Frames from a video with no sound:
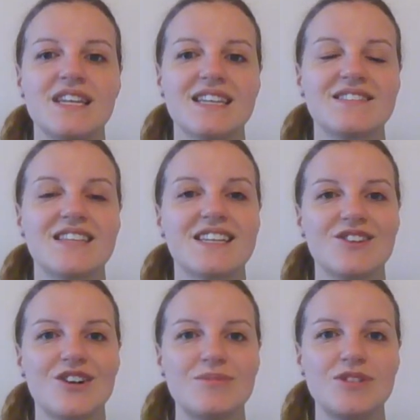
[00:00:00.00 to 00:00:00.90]
it can take
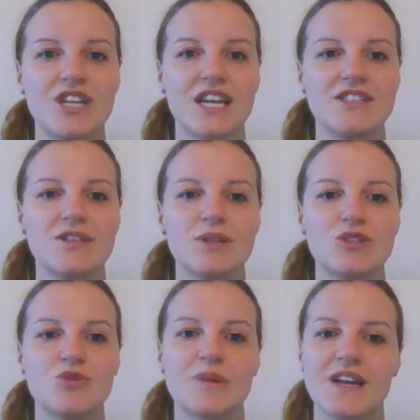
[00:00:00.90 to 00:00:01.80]
time to change
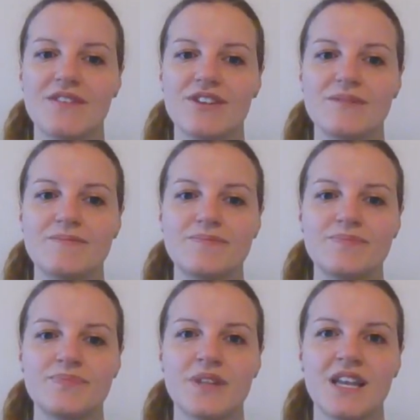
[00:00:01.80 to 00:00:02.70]
habitual behaviour.
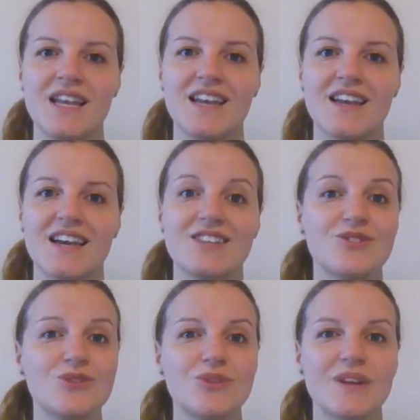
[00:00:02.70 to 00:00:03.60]
And it's
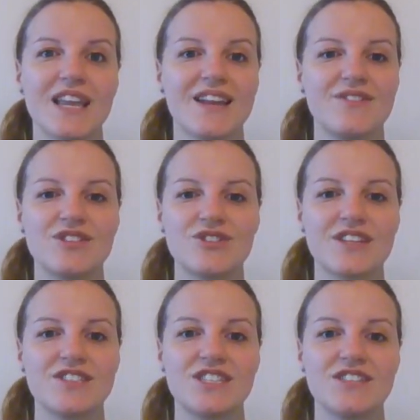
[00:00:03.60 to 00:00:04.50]
also okay if this
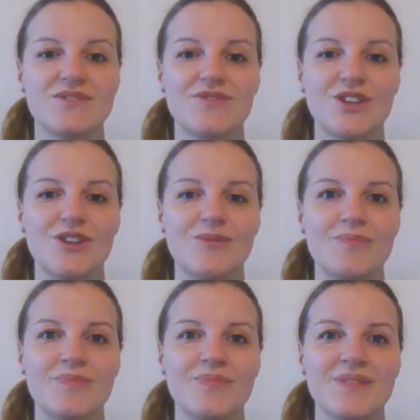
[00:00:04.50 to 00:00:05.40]
strategy isn't for you.
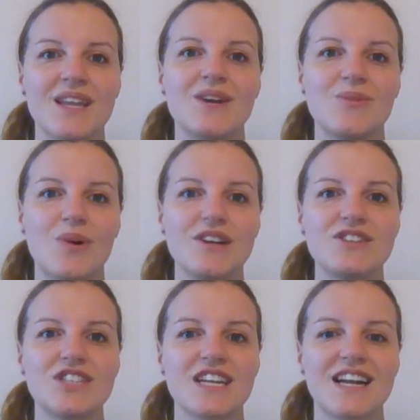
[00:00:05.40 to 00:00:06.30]
Why not
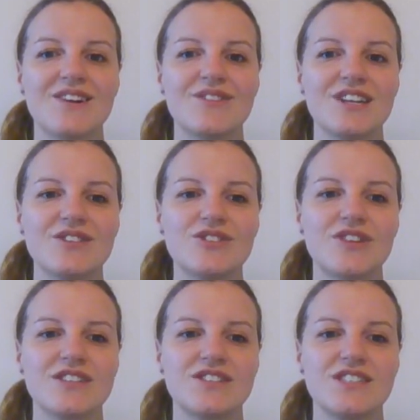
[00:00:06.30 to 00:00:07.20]
check out the other
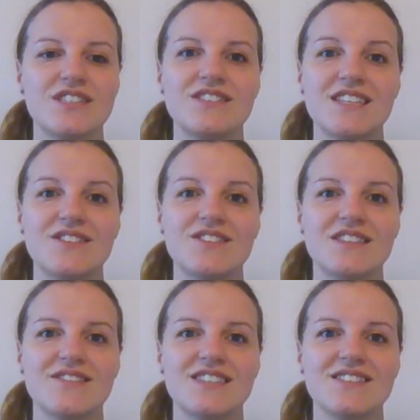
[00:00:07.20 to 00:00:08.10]
strategies in the
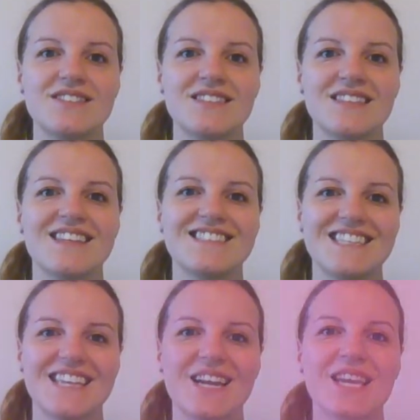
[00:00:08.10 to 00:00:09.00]
series and
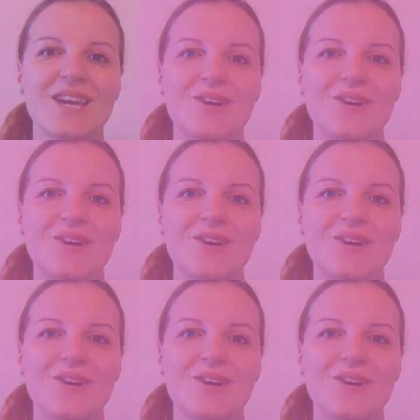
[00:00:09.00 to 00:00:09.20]
see how you get